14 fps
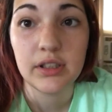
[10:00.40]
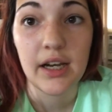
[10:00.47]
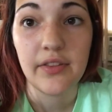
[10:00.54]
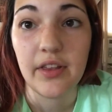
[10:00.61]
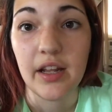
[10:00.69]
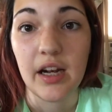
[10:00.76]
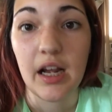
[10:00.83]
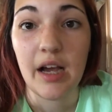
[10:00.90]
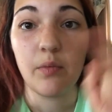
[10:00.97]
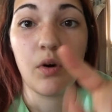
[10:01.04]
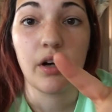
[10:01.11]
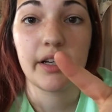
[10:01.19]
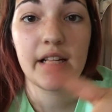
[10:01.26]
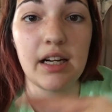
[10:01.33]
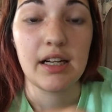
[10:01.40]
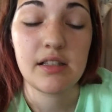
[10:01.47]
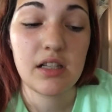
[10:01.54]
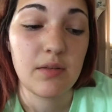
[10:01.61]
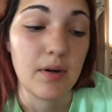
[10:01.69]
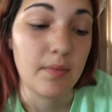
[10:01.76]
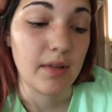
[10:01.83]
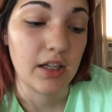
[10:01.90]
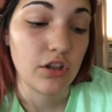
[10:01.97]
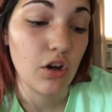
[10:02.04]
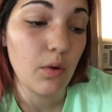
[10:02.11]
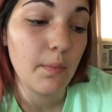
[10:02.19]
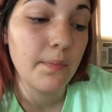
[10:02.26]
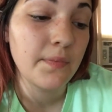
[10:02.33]
guy that I walk in, I see him, I'm like,
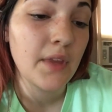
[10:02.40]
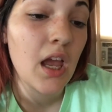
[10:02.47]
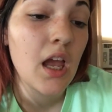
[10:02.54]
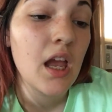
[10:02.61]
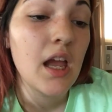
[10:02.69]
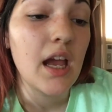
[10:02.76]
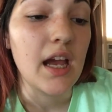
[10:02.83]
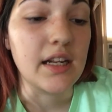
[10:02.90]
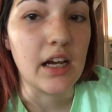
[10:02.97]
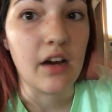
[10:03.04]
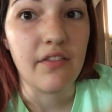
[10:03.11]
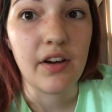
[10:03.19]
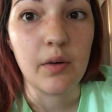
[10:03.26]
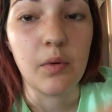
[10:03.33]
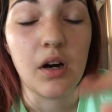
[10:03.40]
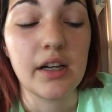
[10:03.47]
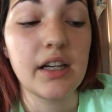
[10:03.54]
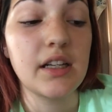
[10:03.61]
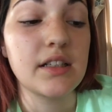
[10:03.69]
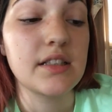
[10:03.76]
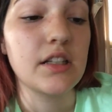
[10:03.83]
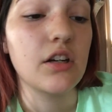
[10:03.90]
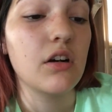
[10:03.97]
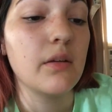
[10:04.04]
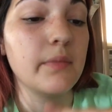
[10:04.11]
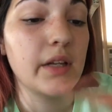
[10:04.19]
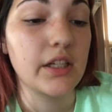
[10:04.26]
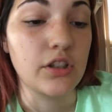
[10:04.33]
nope. And now if I walk in and see her,
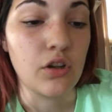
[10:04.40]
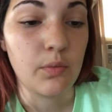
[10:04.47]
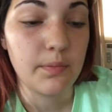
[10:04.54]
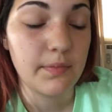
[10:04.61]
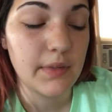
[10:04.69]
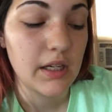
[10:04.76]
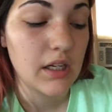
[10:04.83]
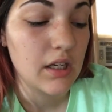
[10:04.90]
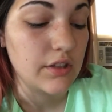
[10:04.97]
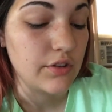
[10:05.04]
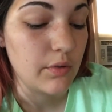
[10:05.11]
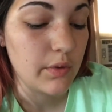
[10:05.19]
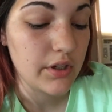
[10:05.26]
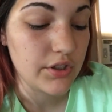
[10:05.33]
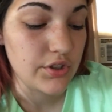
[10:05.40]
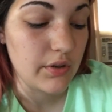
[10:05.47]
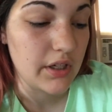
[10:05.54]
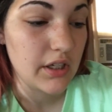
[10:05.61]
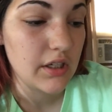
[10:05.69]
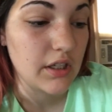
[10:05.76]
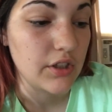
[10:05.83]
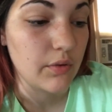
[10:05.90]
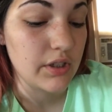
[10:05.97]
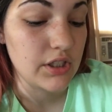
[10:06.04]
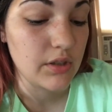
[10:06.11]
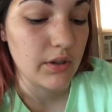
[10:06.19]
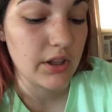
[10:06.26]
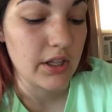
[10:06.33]
I'm like, nope, don't want to do it, I don't want
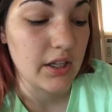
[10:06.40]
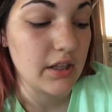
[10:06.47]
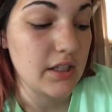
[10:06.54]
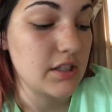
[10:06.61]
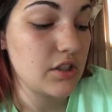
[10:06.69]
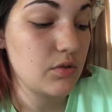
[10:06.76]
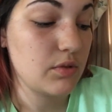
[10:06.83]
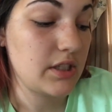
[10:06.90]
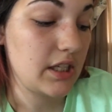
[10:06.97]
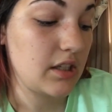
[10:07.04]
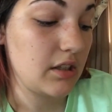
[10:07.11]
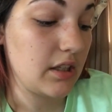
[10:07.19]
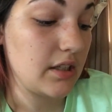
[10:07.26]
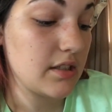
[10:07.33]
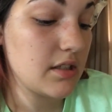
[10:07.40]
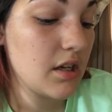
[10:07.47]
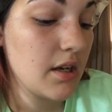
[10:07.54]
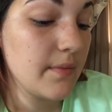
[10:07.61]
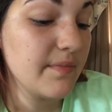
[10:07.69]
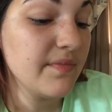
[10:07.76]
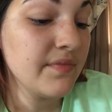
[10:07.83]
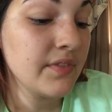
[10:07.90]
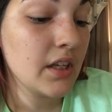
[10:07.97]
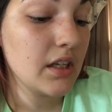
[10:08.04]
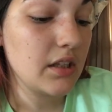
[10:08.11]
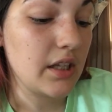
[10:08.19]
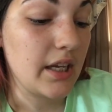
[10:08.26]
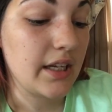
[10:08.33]
to deal with it, this is ridiculous.
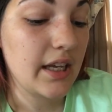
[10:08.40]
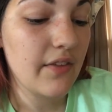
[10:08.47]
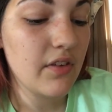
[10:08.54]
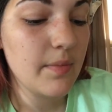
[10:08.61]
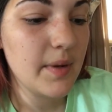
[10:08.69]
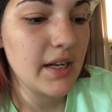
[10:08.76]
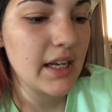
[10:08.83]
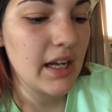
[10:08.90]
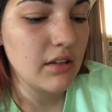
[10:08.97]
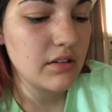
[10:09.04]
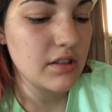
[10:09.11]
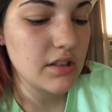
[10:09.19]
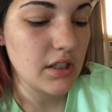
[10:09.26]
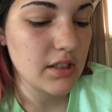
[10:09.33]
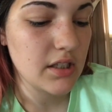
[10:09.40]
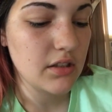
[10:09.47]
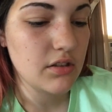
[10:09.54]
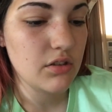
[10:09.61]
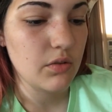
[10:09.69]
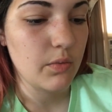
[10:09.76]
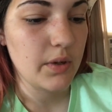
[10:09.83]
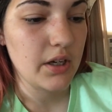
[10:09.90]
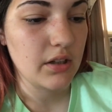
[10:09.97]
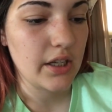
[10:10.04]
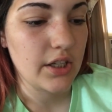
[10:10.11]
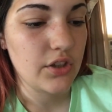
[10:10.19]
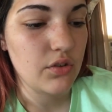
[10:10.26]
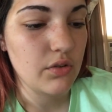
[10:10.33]
Like, everybody else does it to where
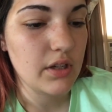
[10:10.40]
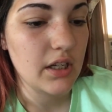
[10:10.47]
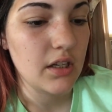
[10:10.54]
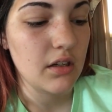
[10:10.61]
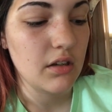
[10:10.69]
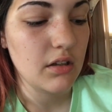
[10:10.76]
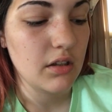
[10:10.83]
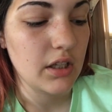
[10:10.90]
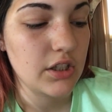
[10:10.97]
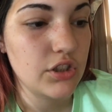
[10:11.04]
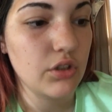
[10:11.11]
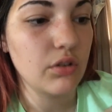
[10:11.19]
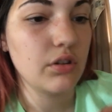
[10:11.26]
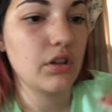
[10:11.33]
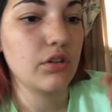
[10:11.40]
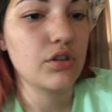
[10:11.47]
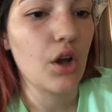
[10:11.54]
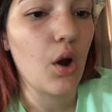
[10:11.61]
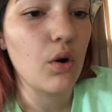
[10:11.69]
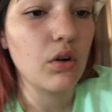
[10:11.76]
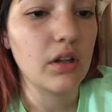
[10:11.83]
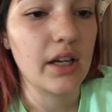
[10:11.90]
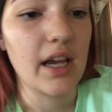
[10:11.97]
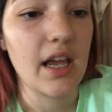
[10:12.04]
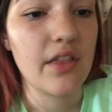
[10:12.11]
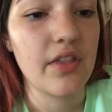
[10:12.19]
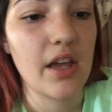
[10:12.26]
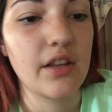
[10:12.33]
like you can, like, they'll total it
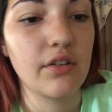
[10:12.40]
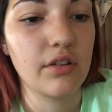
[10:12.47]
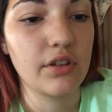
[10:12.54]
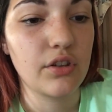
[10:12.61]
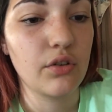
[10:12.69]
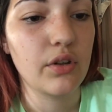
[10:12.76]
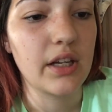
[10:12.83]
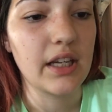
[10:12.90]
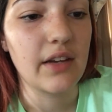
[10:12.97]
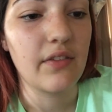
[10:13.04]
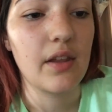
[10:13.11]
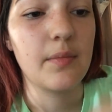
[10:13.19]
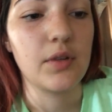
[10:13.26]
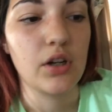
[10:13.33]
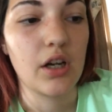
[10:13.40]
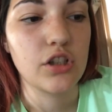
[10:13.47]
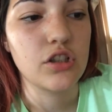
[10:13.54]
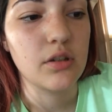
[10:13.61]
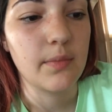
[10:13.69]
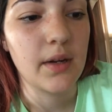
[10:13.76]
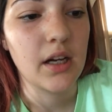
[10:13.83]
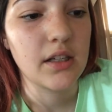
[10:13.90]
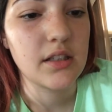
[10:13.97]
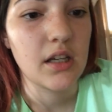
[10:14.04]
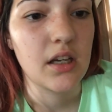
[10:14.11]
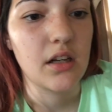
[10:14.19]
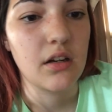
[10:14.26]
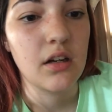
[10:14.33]
and then you can give them your extra bucks,
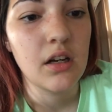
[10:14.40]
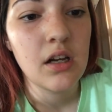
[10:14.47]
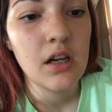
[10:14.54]
and